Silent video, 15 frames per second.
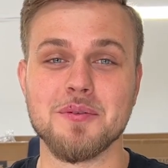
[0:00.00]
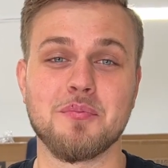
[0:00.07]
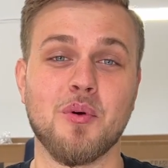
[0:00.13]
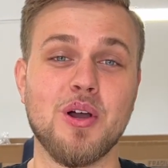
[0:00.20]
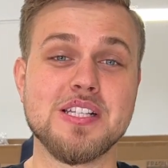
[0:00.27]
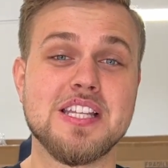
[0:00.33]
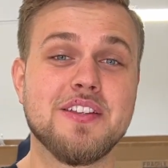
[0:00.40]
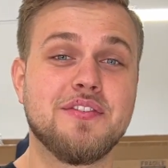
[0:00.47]

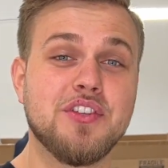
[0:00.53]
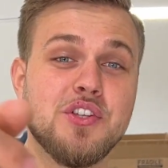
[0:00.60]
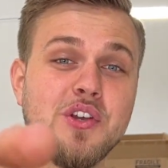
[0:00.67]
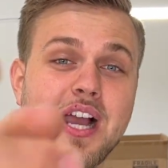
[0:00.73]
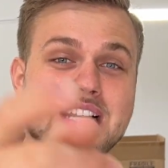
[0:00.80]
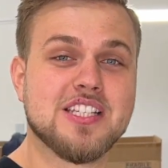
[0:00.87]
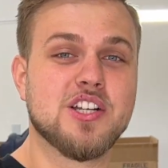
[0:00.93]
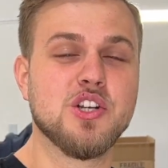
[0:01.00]
Boys. If you
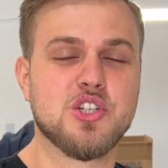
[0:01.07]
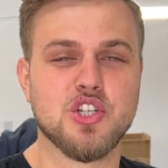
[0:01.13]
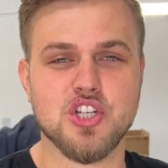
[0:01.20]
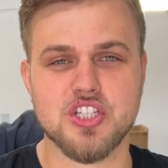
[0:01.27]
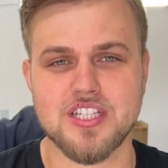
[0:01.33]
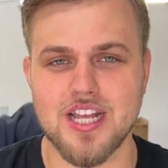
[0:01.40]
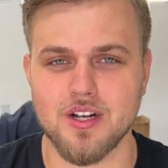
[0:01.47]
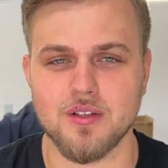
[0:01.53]
guys are new to this
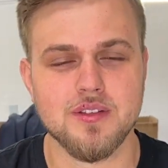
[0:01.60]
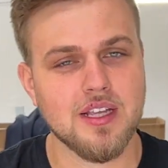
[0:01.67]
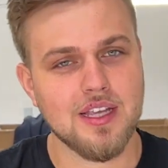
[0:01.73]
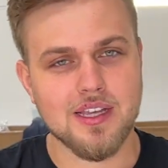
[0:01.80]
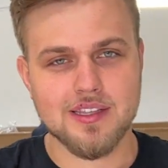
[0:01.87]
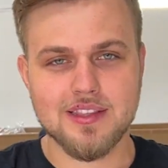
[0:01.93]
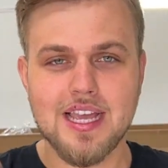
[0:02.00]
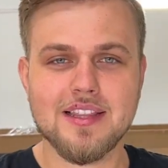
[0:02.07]
channel,
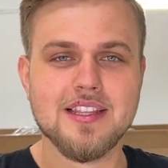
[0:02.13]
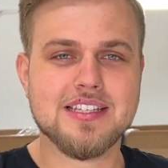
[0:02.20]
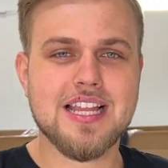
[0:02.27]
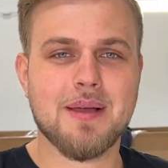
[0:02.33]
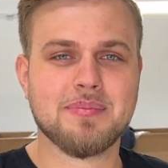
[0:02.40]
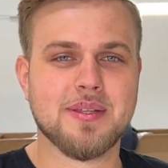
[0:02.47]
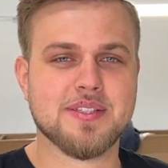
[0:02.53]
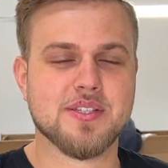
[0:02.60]
lightly
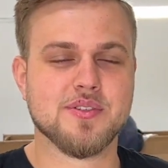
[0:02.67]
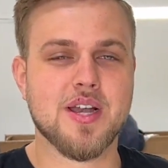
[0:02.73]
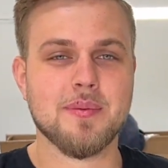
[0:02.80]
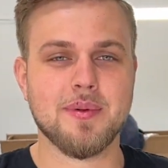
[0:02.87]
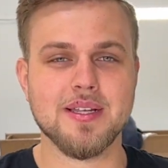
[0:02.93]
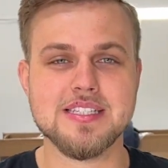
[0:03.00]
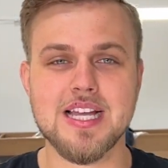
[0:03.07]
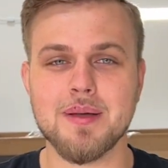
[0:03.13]
tap that subscribe
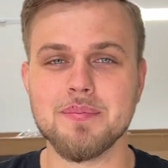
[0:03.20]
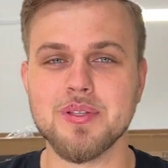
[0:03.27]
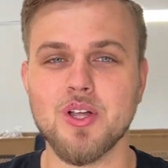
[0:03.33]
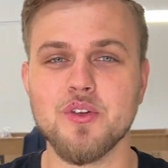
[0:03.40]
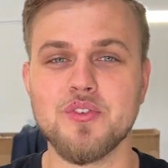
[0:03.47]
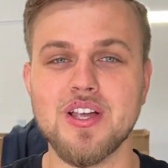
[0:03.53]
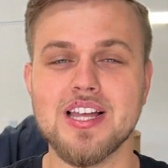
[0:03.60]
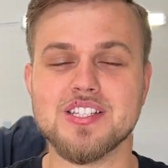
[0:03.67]
button down below.
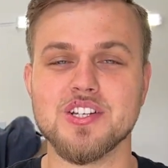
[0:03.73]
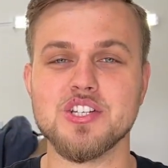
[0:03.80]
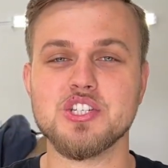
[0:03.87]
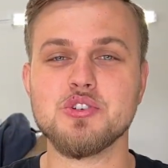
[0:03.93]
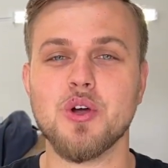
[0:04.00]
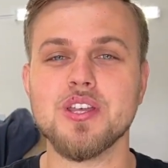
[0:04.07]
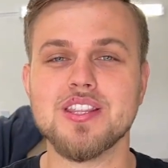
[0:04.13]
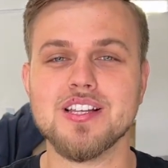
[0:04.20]
If you guys are
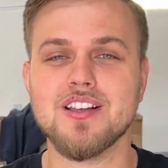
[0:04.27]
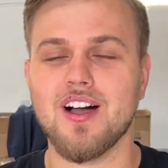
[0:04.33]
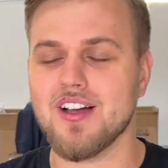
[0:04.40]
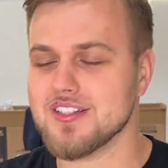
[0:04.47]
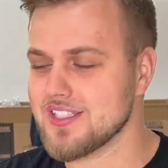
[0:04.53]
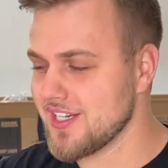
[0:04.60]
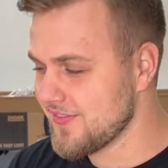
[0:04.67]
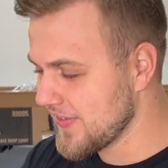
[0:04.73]
enjoying the
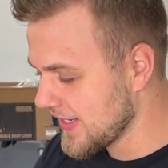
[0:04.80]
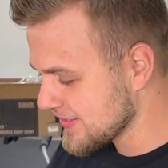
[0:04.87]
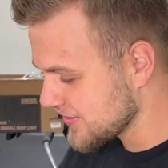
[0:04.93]
content, if you guys are